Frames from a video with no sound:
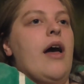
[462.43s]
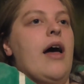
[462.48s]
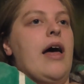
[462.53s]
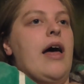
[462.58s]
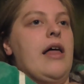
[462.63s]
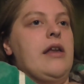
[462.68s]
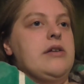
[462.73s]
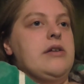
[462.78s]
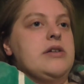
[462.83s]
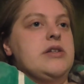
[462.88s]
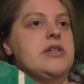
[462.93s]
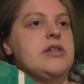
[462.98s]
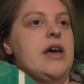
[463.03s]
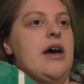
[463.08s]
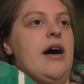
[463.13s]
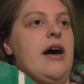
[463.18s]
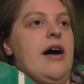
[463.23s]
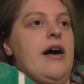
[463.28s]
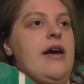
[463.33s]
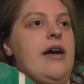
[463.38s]

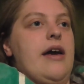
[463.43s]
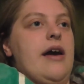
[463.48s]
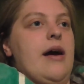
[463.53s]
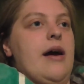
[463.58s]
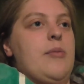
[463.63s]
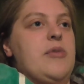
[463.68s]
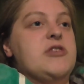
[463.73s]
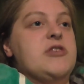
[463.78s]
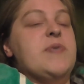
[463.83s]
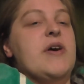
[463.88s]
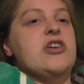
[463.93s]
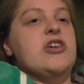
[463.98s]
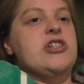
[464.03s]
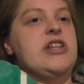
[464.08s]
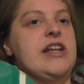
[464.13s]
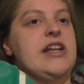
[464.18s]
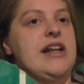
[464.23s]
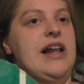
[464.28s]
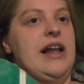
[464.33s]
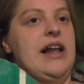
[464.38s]
I am
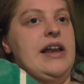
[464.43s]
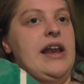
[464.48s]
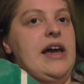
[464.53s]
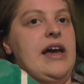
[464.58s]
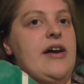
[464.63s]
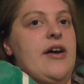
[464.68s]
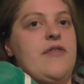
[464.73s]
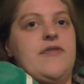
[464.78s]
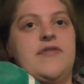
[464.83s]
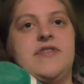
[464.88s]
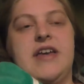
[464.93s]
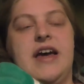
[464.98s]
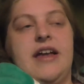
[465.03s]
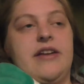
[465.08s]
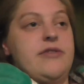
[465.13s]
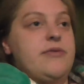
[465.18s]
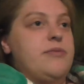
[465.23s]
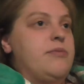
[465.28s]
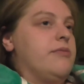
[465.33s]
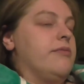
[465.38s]
especially glad, like I've
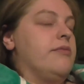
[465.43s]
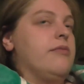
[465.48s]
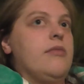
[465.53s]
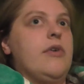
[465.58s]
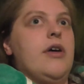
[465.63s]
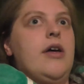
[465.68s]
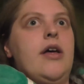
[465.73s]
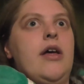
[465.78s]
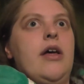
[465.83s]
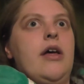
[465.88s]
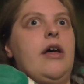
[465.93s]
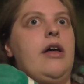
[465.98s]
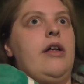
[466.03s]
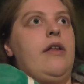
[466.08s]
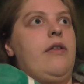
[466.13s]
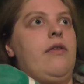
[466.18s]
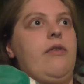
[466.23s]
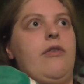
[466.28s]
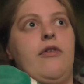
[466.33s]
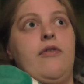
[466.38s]
said
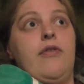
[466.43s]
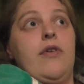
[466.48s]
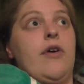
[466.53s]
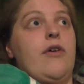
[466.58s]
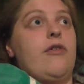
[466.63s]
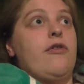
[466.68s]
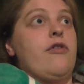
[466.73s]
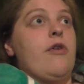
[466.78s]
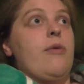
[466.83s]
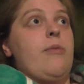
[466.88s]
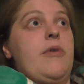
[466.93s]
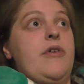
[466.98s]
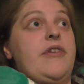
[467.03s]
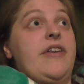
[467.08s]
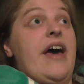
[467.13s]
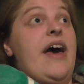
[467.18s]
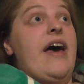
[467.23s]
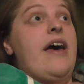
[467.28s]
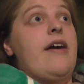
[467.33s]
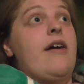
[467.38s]
in the vlog from the
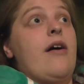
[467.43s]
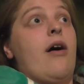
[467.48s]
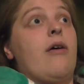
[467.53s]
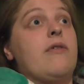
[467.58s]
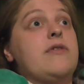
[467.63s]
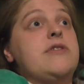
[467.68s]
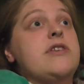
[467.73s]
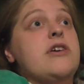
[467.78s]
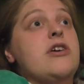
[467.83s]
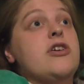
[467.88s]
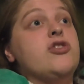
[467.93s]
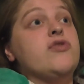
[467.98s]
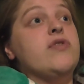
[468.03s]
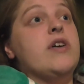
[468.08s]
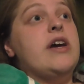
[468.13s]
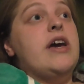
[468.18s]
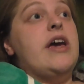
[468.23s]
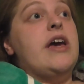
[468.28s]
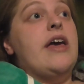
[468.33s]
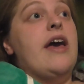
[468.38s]
day of
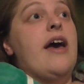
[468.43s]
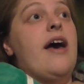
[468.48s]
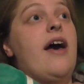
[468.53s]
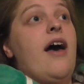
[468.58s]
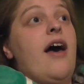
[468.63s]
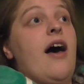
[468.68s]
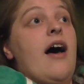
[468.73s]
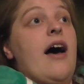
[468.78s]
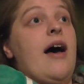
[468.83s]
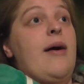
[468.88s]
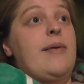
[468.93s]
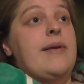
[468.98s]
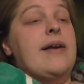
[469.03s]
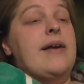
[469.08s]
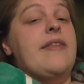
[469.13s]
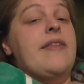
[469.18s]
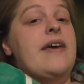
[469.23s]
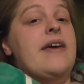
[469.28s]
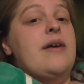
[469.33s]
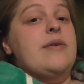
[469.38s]
surgery, I'm
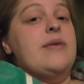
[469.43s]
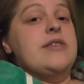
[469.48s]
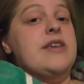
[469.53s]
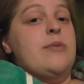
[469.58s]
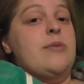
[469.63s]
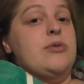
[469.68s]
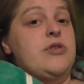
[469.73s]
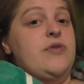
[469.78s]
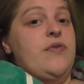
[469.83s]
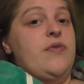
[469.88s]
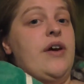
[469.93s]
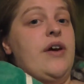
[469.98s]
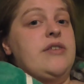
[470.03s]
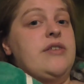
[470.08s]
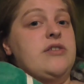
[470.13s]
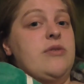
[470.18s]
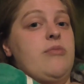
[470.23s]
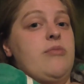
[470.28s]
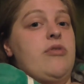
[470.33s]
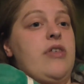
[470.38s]
glad that he was able to
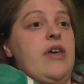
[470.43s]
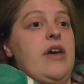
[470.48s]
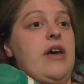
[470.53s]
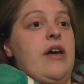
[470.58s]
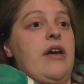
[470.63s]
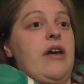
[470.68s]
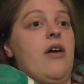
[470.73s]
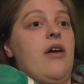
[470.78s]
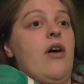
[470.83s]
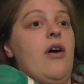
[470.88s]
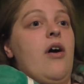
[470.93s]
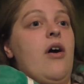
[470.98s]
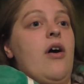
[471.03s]
find something